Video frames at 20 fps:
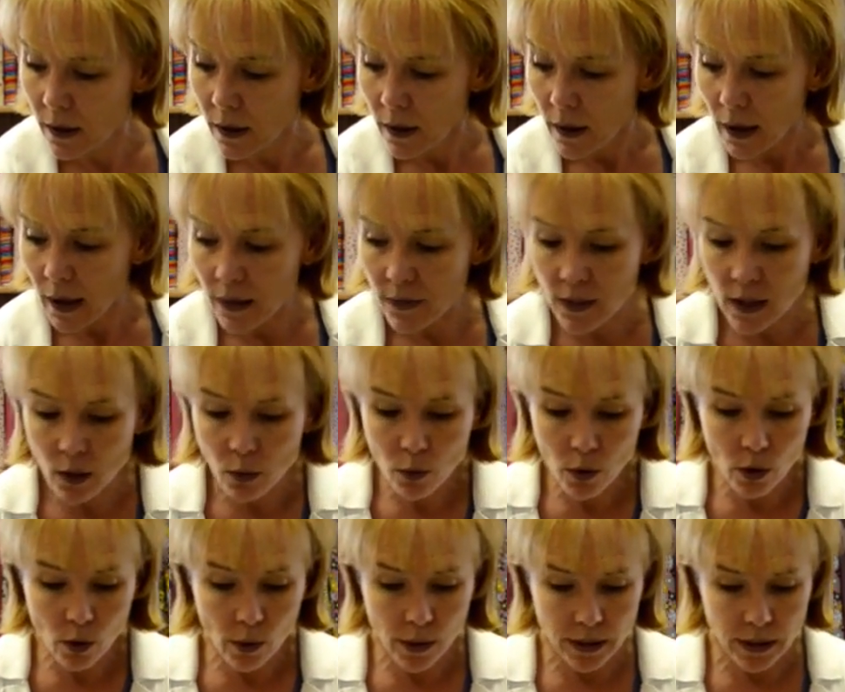And then we're
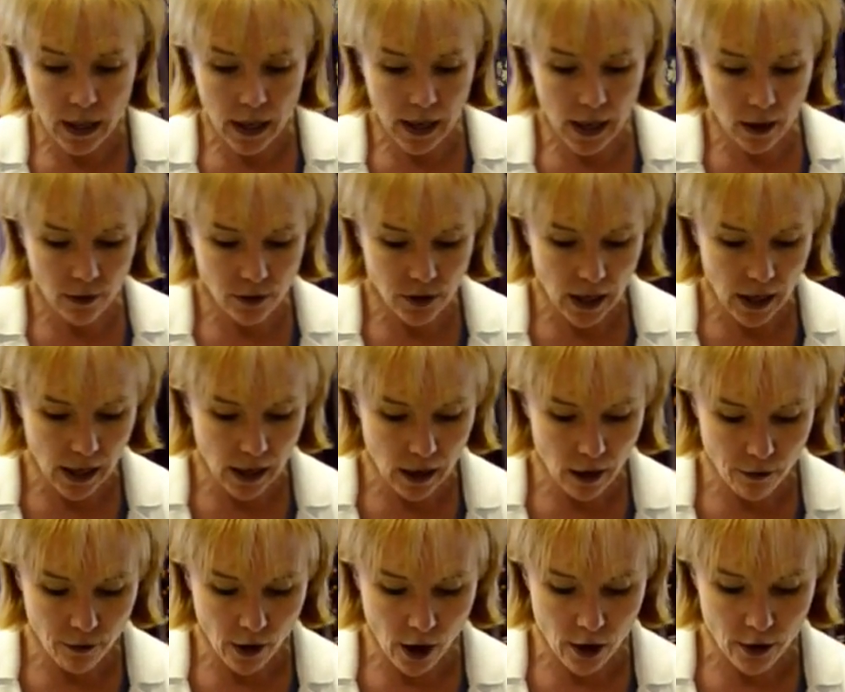going to
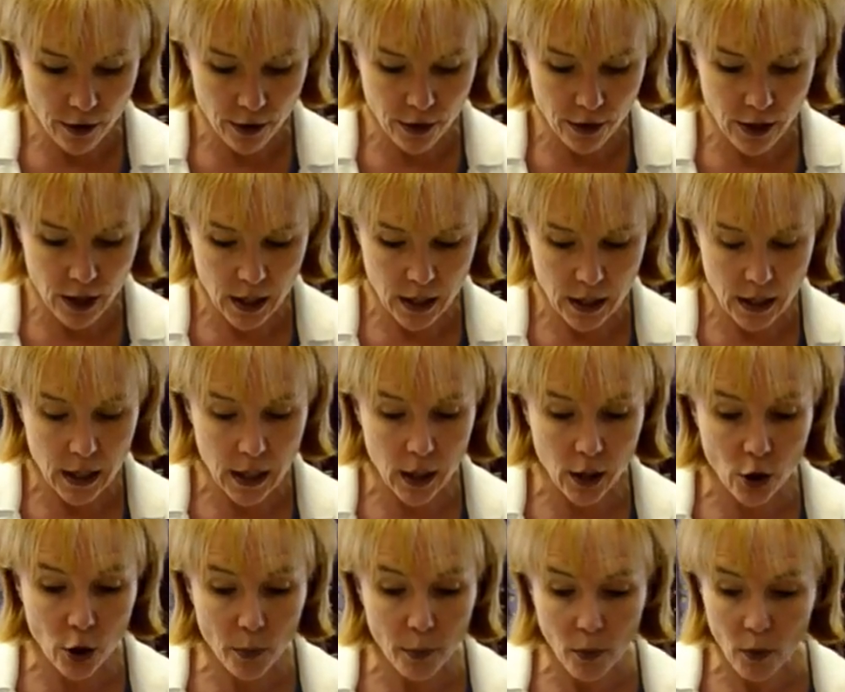have our thin
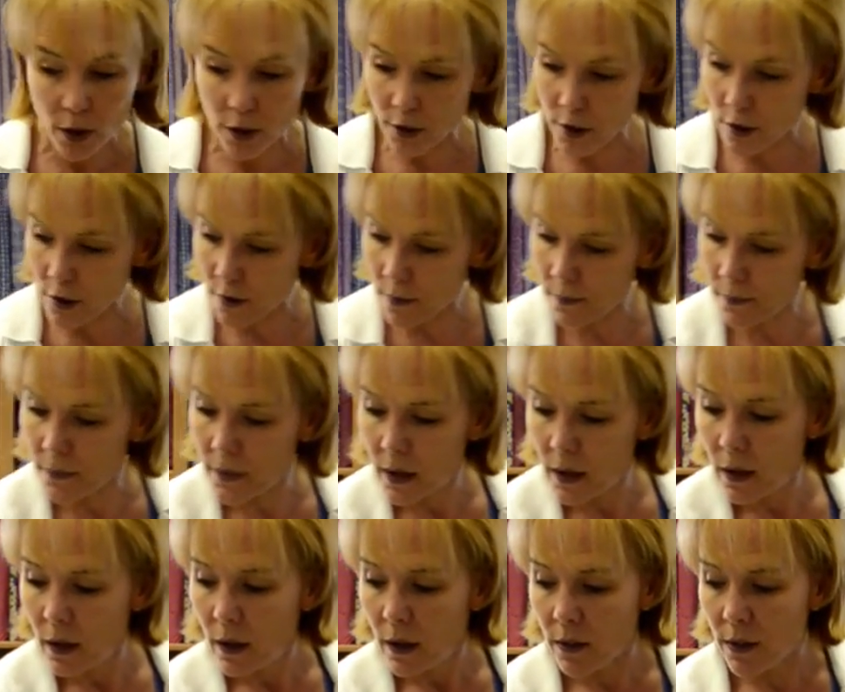inner border.
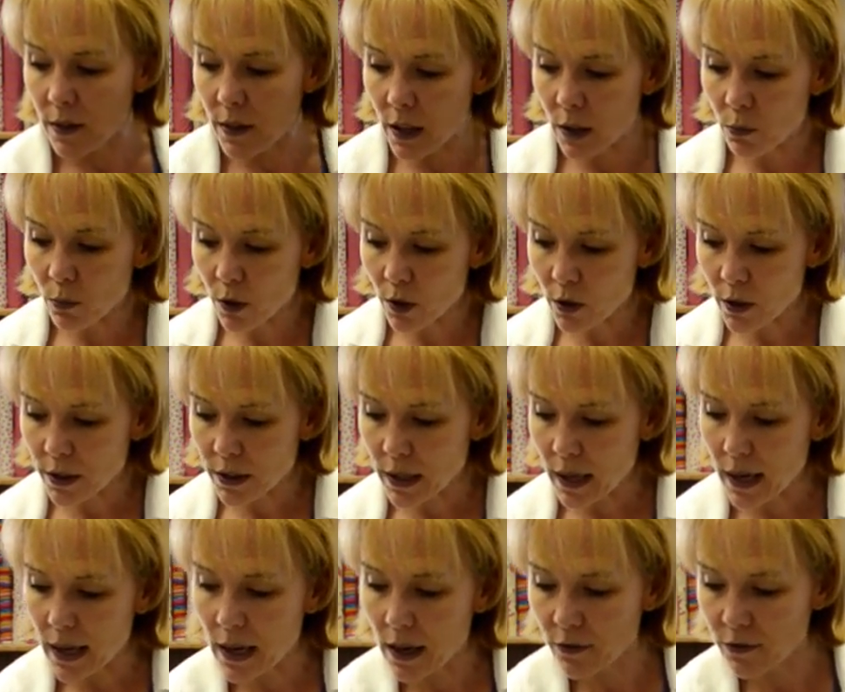And then we're going to
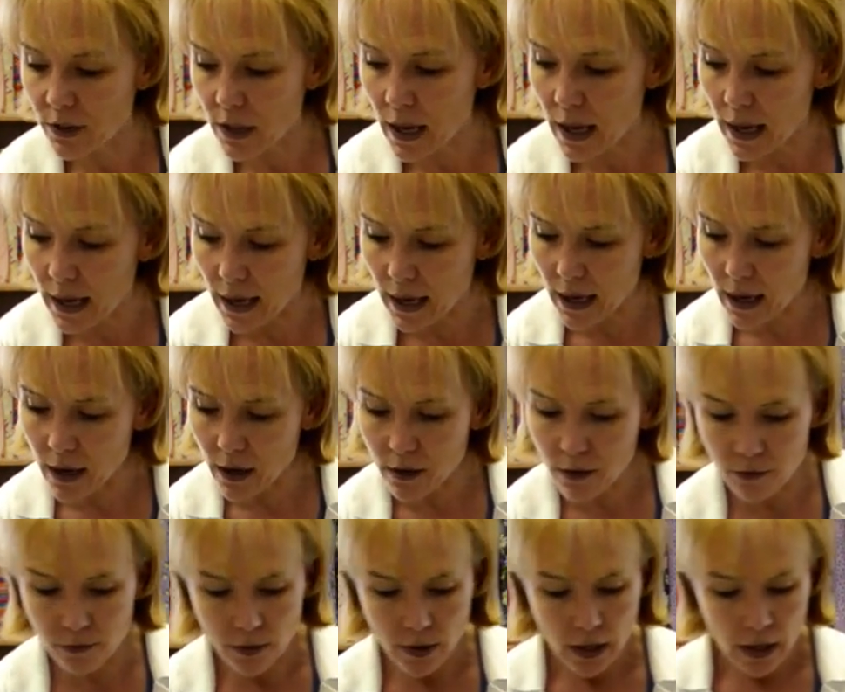have
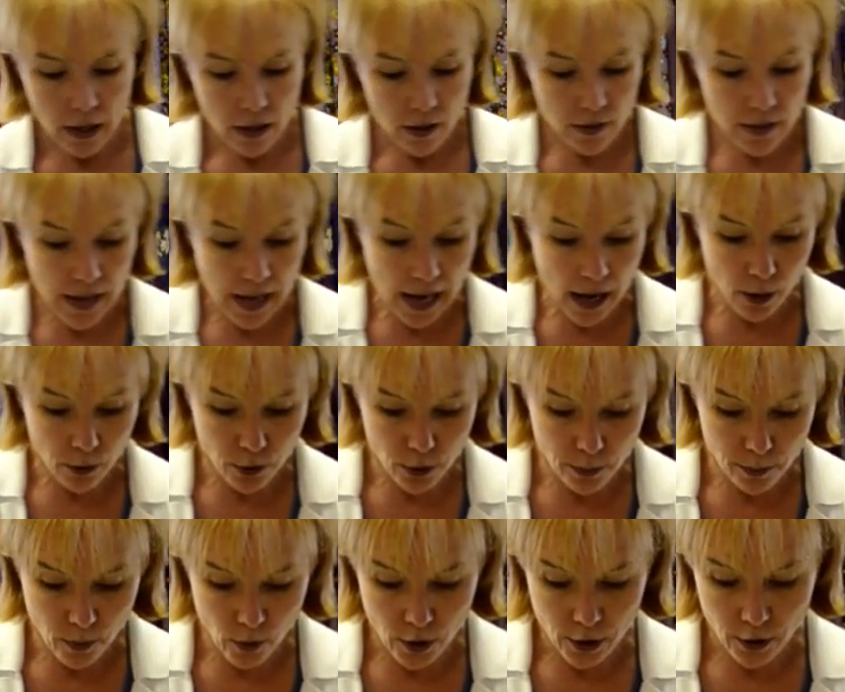the outer
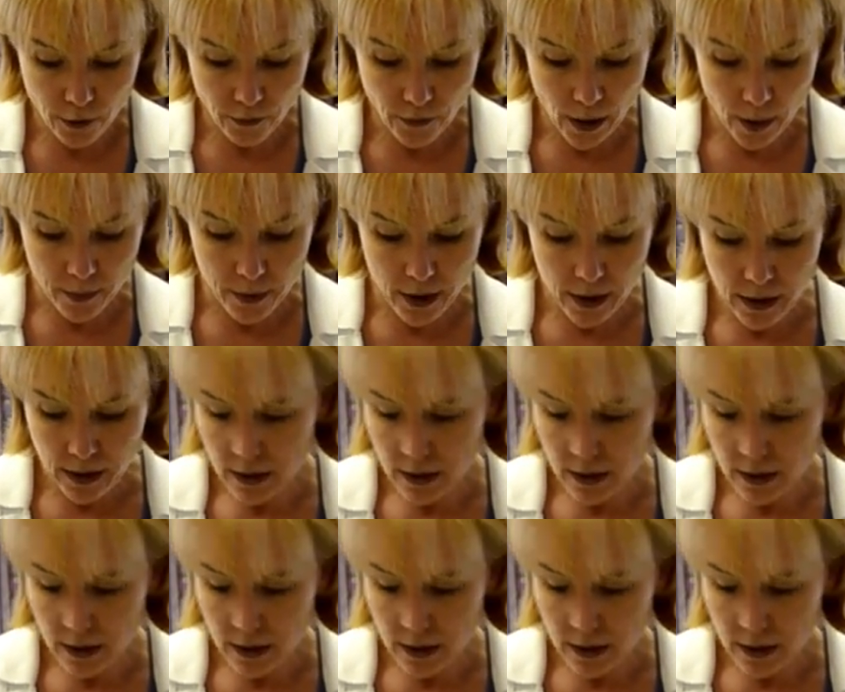border fabric.